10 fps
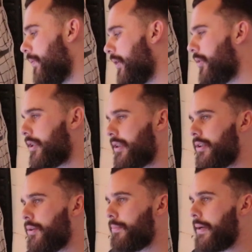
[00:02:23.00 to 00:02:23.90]
we already
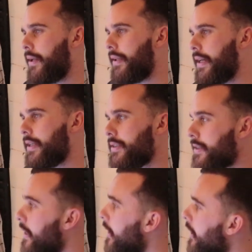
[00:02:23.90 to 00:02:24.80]
knew about
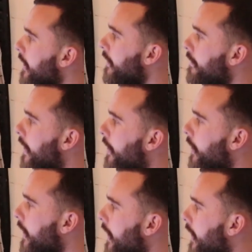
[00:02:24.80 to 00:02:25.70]
this.
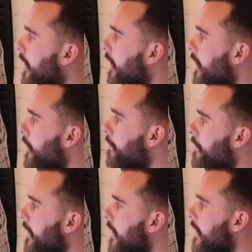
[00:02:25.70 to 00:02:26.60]
Very
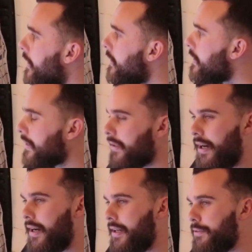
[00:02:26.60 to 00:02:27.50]

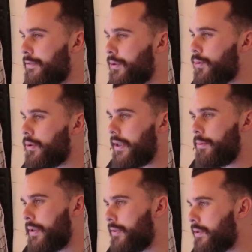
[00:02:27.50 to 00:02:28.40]
slight fuel leak
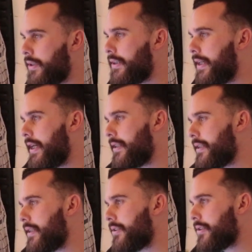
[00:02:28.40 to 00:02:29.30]
when you're running the
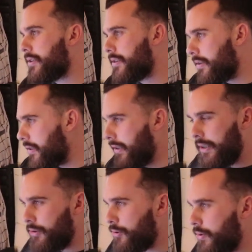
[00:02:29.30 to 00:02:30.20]
engine, just a
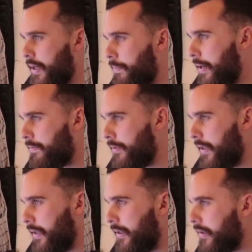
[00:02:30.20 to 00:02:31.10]
little drip
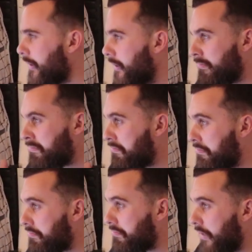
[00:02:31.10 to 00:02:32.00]
every,
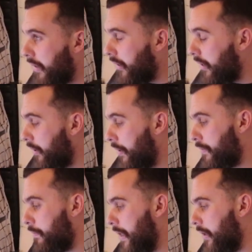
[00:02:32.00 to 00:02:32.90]
I don't know,
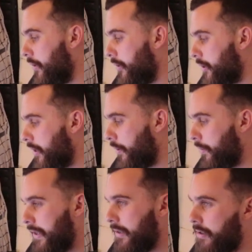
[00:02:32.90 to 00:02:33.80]
every minute or so.
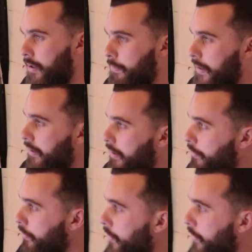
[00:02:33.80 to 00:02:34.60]
We did know about it, we